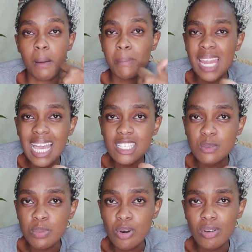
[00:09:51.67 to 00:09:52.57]
black
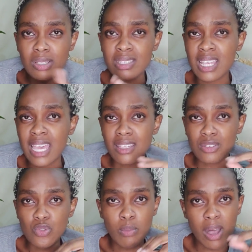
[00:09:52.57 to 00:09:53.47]
spots
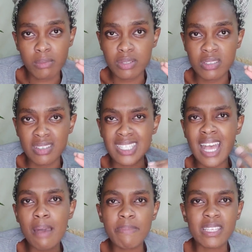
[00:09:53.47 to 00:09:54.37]
and two bumps it
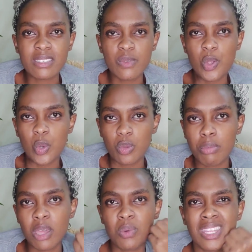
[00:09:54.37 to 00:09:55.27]
happens even with
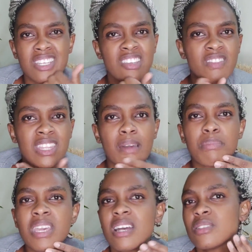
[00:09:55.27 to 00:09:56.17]
men when they're shaving their
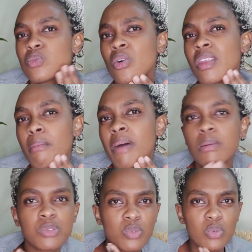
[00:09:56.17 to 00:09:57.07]
beards unaona
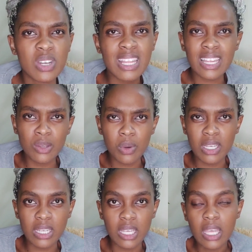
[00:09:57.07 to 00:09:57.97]
bumps
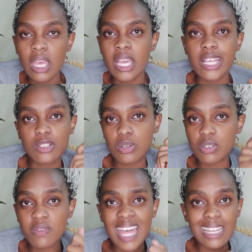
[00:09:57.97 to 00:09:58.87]
ukunadhani it's because
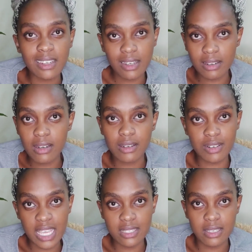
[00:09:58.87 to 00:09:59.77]
of that
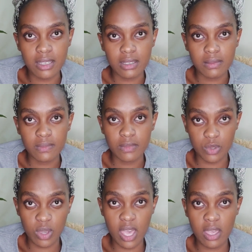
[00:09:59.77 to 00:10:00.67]
razor
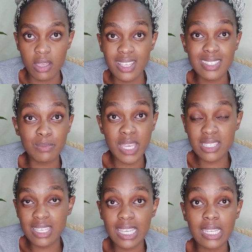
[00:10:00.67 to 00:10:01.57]
okay it's
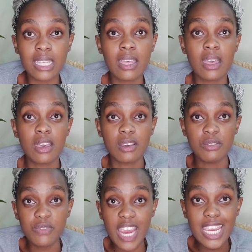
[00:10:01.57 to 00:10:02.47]
basically
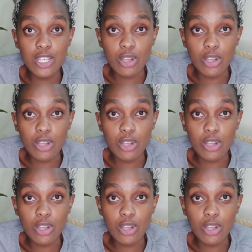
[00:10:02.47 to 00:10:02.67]
very